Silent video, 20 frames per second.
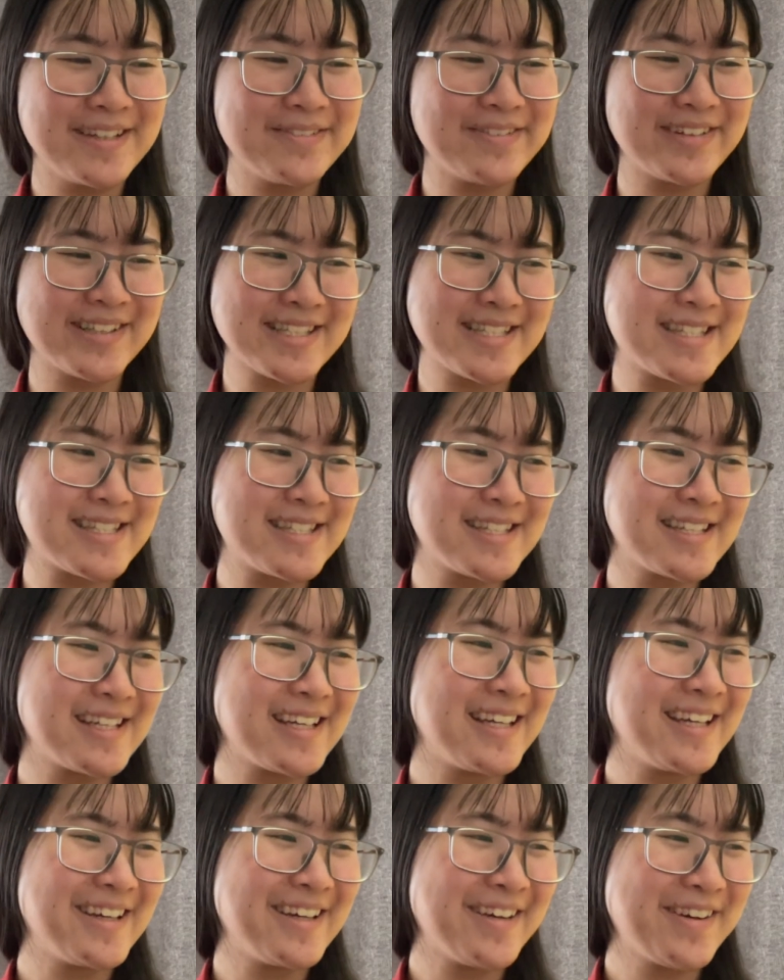was
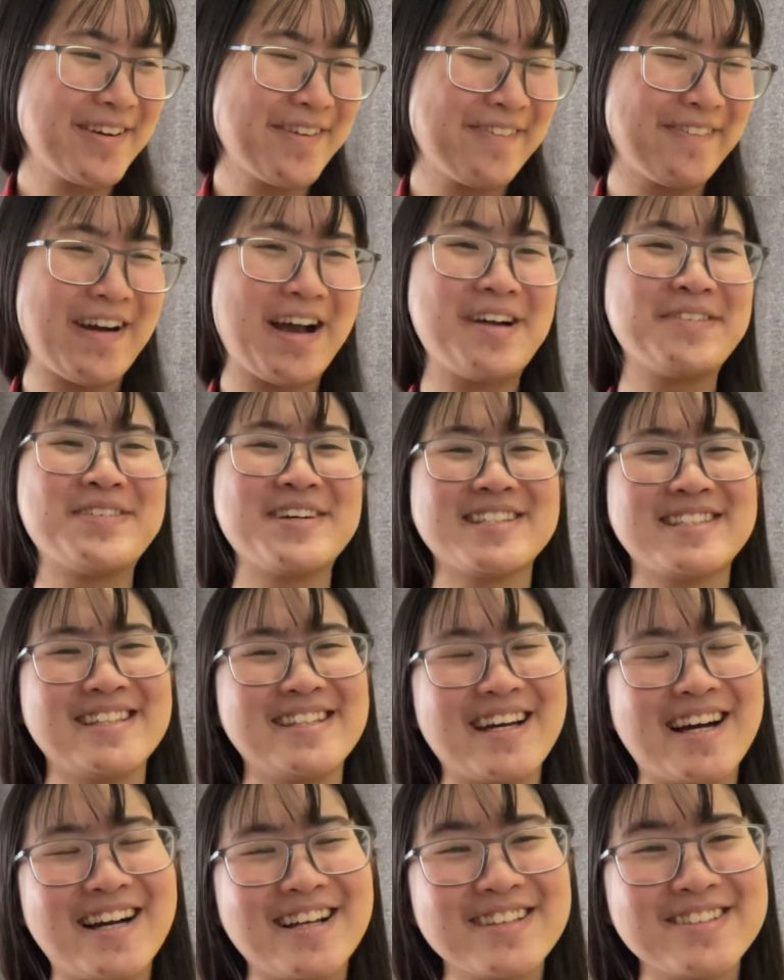when I was
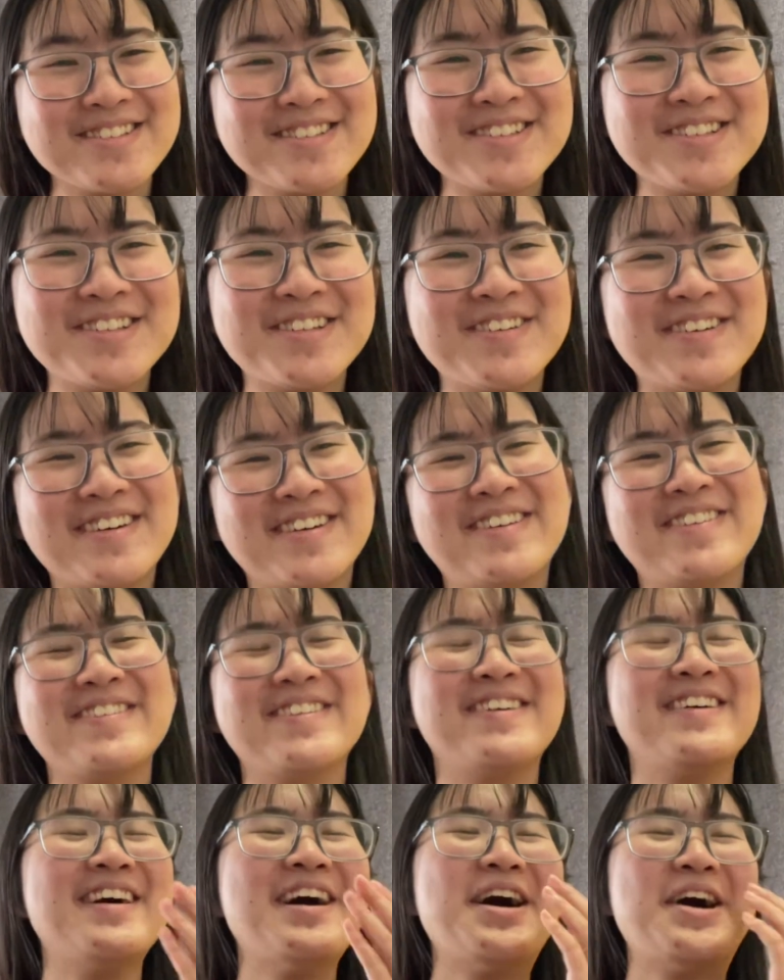in high school
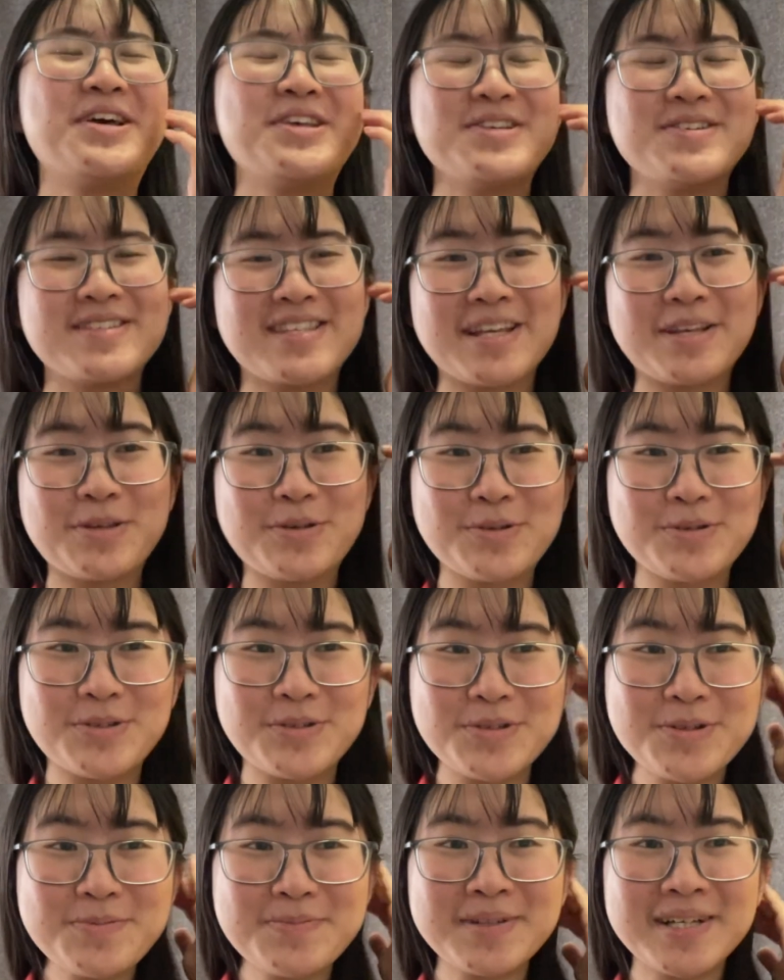using
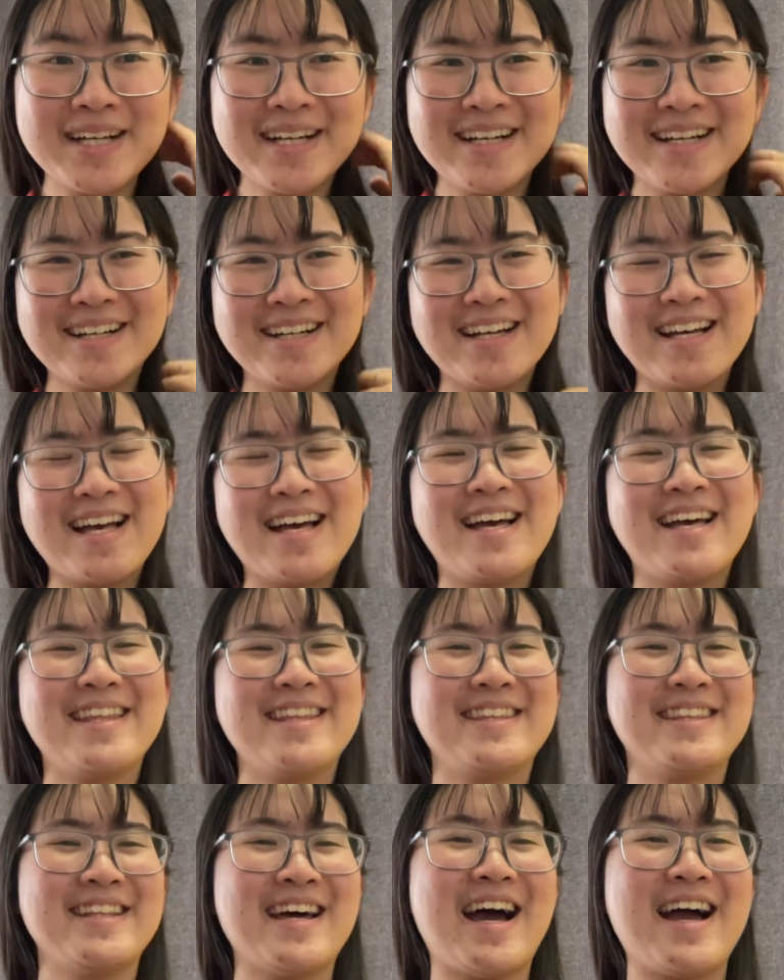YouTube,
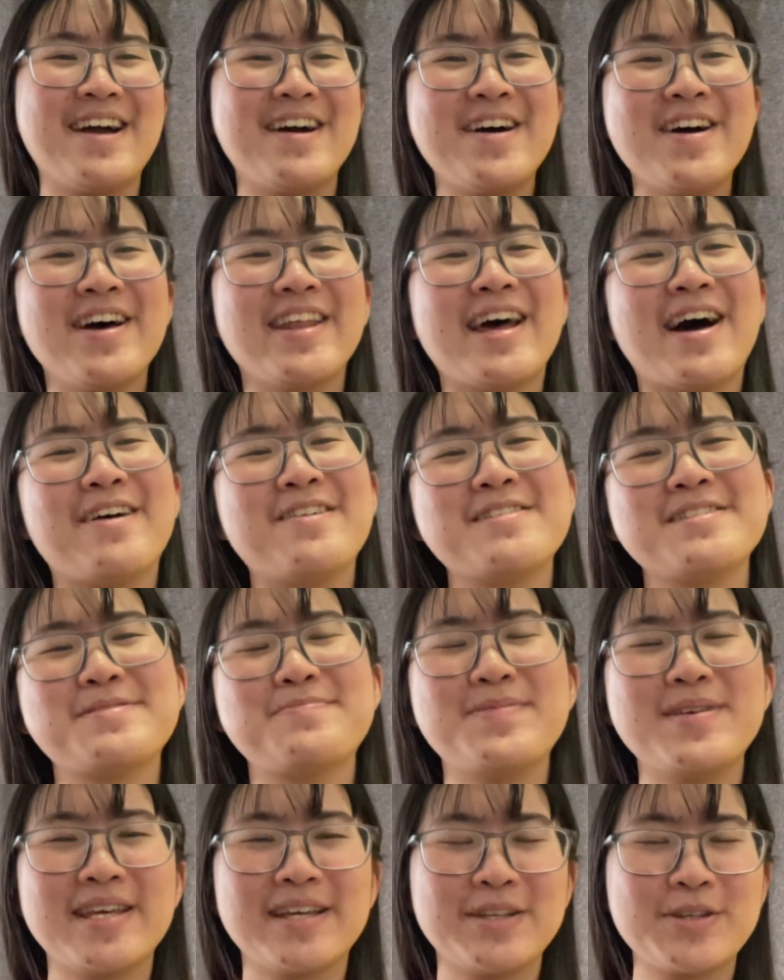and I heard how it's
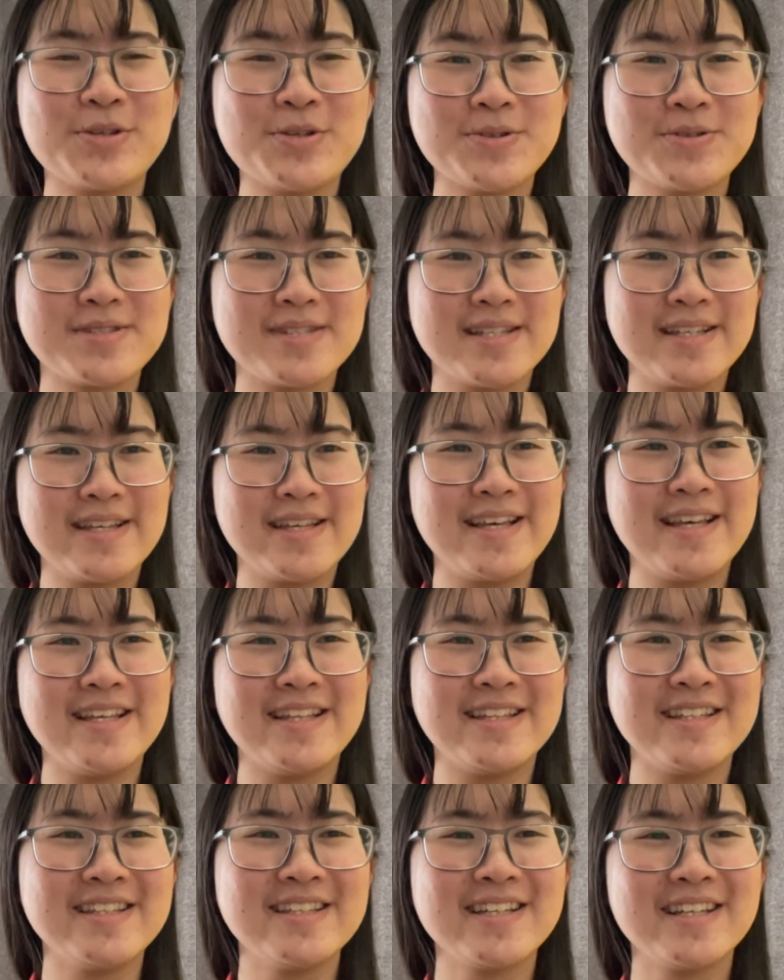being used
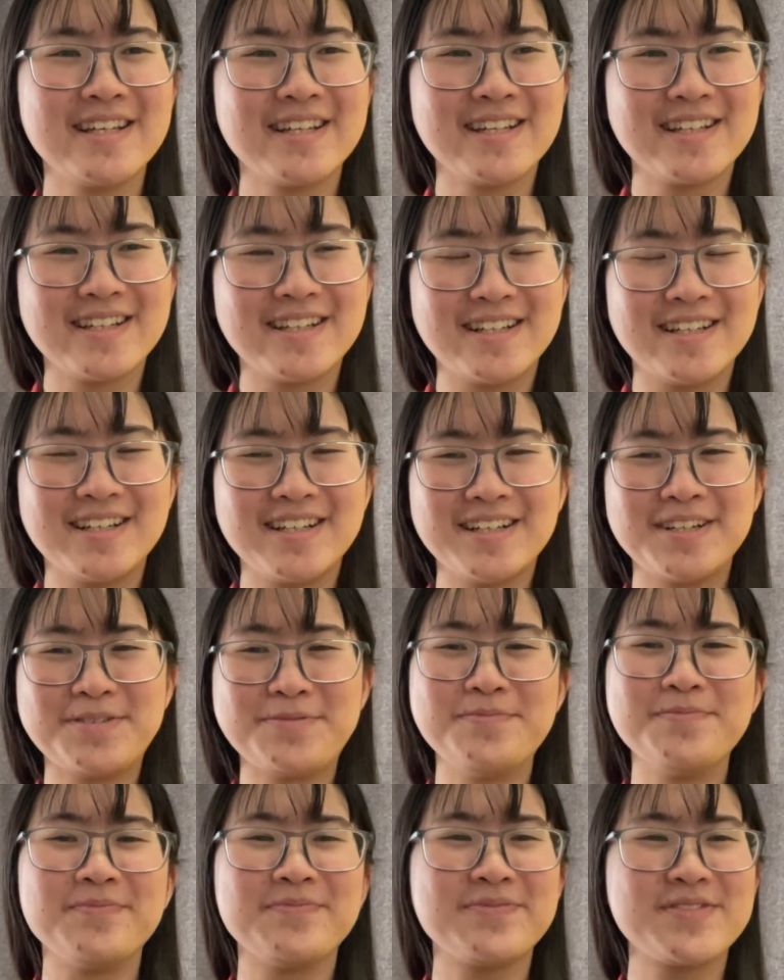in
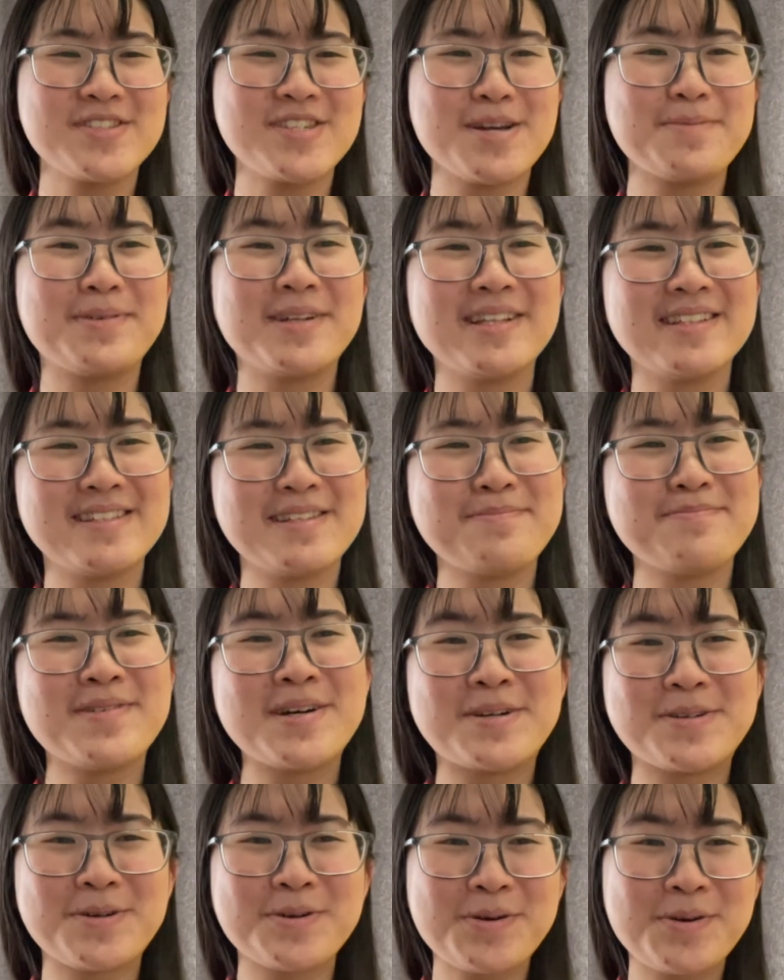Japanese
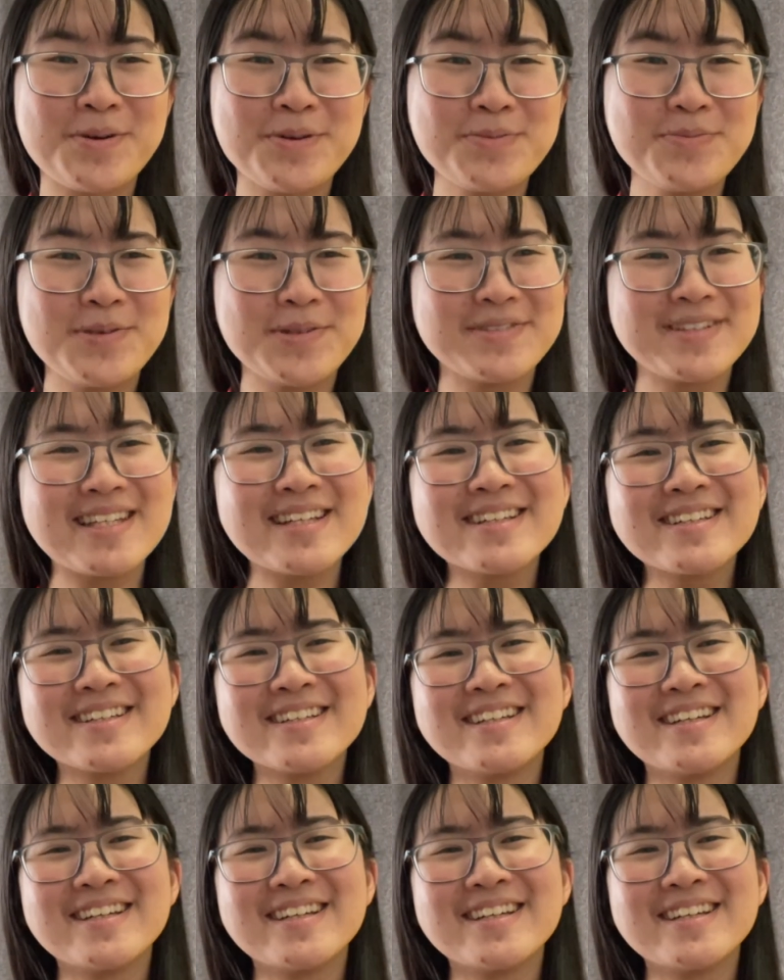imperial court music.